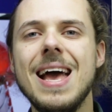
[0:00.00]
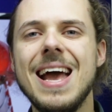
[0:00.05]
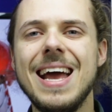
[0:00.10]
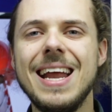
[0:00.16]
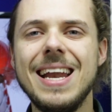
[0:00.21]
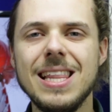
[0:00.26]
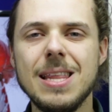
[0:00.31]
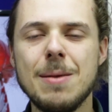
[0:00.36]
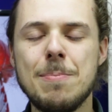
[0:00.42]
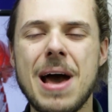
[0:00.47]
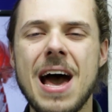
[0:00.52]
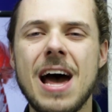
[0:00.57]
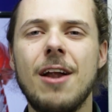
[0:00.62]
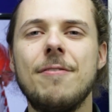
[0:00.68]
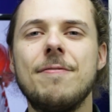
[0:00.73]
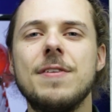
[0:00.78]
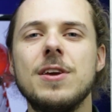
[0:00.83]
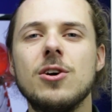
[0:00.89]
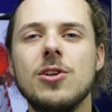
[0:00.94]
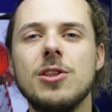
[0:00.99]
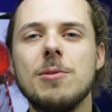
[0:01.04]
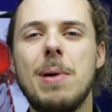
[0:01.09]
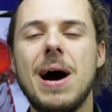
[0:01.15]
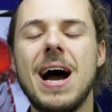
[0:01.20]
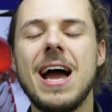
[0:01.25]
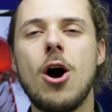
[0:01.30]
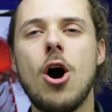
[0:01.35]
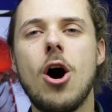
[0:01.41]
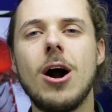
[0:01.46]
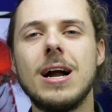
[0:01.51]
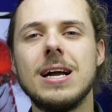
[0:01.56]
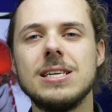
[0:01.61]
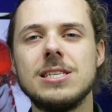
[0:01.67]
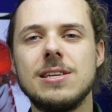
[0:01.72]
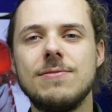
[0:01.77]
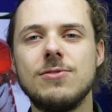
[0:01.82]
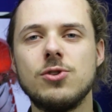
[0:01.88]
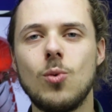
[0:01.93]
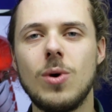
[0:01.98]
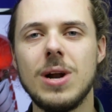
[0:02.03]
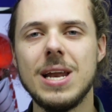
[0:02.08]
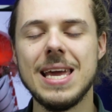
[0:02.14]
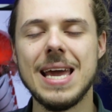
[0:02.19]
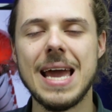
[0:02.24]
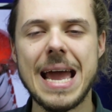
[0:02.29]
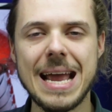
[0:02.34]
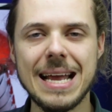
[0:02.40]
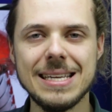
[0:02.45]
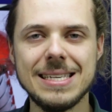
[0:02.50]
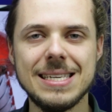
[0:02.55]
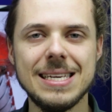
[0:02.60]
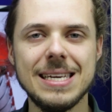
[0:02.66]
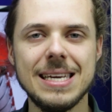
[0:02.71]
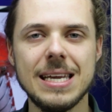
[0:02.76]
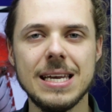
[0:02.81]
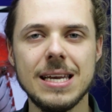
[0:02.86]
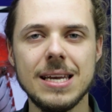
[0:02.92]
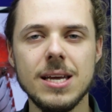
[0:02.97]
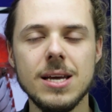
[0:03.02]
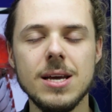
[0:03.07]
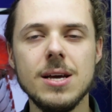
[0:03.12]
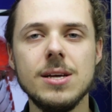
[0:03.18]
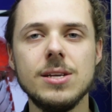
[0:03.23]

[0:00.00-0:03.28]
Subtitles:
hitting the battlefield by August of 2018.